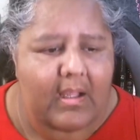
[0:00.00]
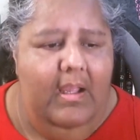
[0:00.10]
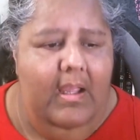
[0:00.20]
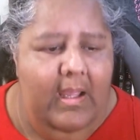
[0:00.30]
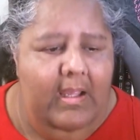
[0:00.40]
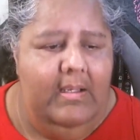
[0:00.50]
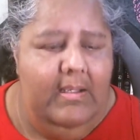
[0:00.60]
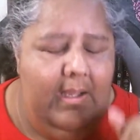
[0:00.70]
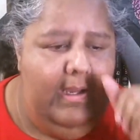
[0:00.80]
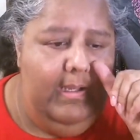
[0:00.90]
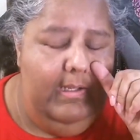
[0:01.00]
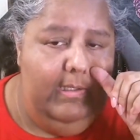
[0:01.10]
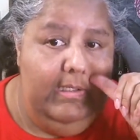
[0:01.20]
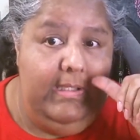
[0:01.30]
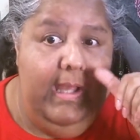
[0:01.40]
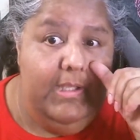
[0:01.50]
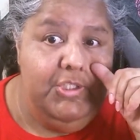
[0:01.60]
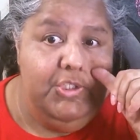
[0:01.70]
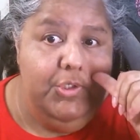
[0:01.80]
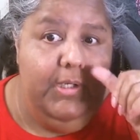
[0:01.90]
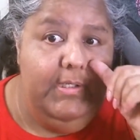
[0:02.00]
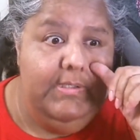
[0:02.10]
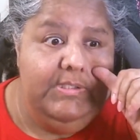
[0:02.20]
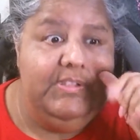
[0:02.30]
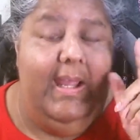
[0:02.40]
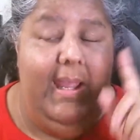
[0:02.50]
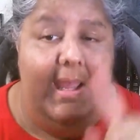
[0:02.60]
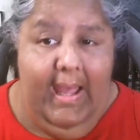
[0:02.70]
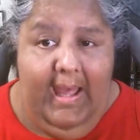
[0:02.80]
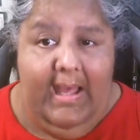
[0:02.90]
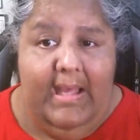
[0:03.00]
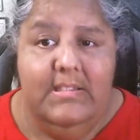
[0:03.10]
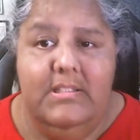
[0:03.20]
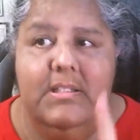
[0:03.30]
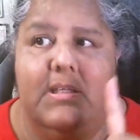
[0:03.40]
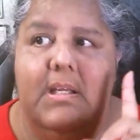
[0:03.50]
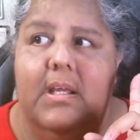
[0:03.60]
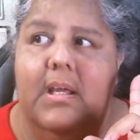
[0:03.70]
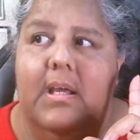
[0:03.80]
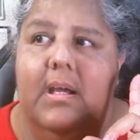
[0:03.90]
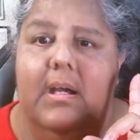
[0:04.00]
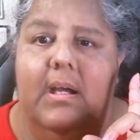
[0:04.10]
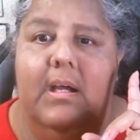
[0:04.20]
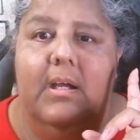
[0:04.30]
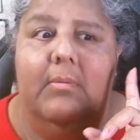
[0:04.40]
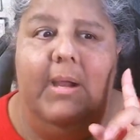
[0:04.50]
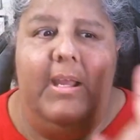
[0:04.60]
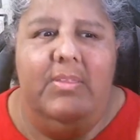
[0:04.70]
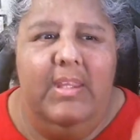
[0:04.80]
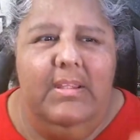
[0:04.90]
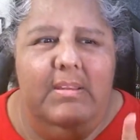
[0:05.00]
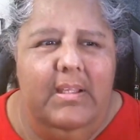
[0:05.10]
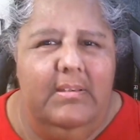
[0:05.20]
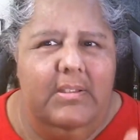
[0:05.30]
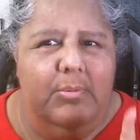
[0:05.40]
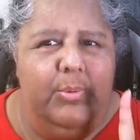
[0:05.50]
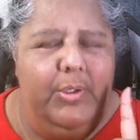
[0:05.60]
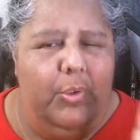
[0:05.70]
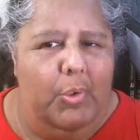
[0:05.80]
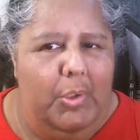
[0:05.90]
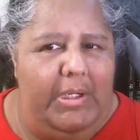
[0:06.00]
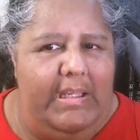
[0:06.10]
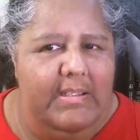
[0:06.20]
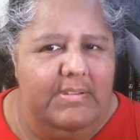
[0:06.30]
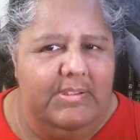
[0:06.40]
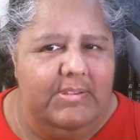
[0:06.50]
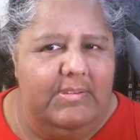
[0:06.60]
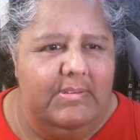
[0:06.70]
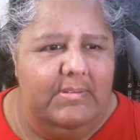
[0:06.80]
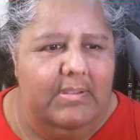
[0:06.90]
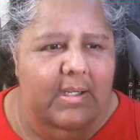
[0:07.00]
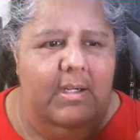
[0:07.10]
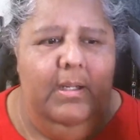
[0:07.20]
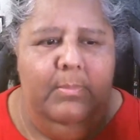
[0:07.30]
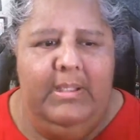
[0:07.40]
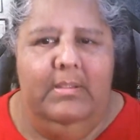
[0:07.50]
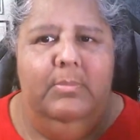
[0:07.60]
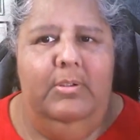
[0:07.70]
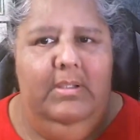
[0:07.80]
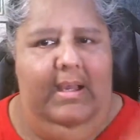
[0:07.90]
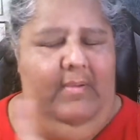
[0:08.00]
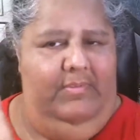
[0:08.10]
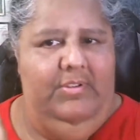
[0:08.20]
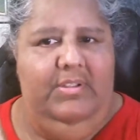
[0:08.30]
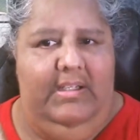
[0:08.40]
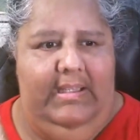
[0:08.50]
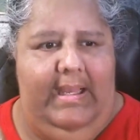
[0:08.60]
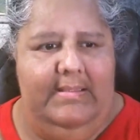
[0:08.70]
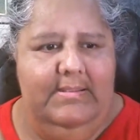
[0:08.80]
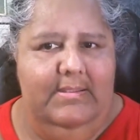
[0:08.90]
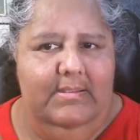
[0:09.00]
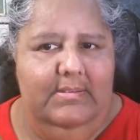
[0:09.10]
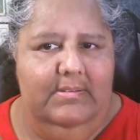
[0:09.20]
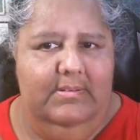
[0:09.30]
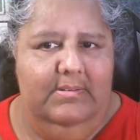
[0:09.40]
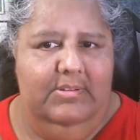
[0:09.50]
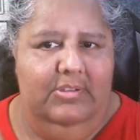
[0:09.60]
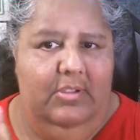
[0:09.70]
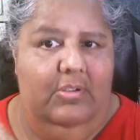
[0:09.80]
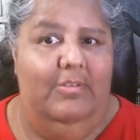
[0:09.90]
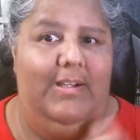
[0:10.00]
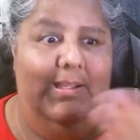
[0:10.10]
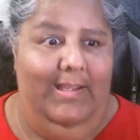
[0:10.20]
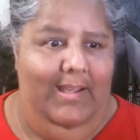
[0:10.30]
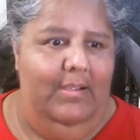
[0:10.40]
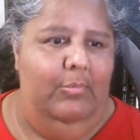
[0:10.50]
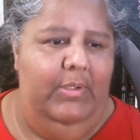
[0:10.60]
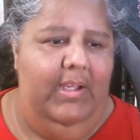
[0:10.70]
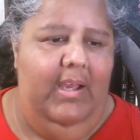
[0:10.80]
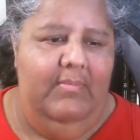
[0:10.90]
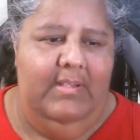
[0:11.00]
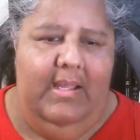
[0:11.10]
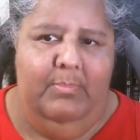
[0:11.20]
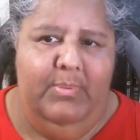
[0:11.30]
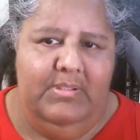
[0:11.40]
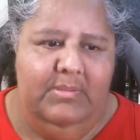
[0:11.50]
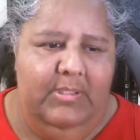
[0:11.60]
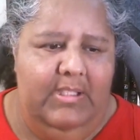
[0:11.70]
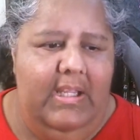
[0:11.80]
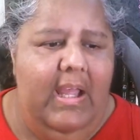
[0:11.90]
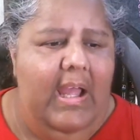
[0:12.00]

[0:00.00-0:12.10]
And yeah, join us. And I think that the recordings are available after the classes. So again, we have that possibility.